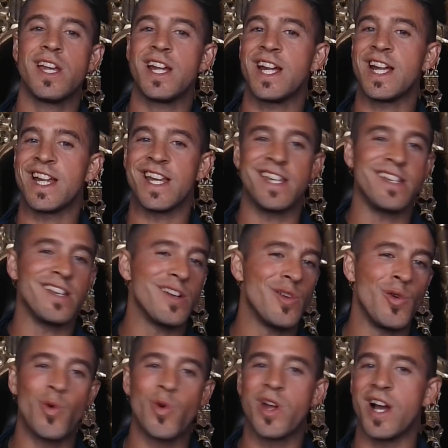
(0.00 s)
in
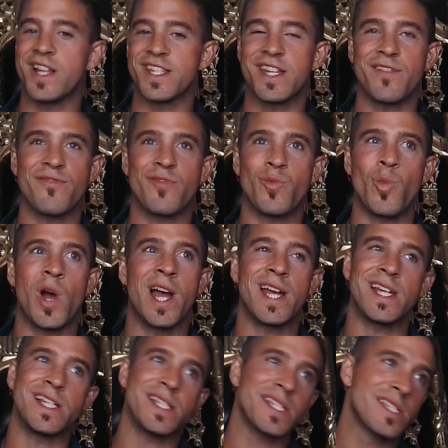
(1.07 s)
all kinds of different
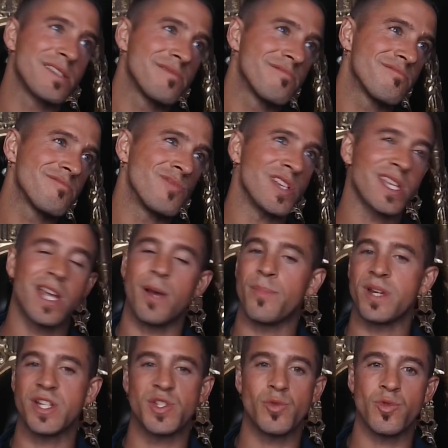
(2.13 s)
ways with
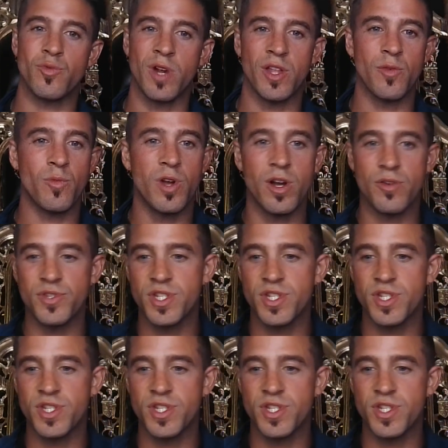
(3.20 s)
companies all around the world.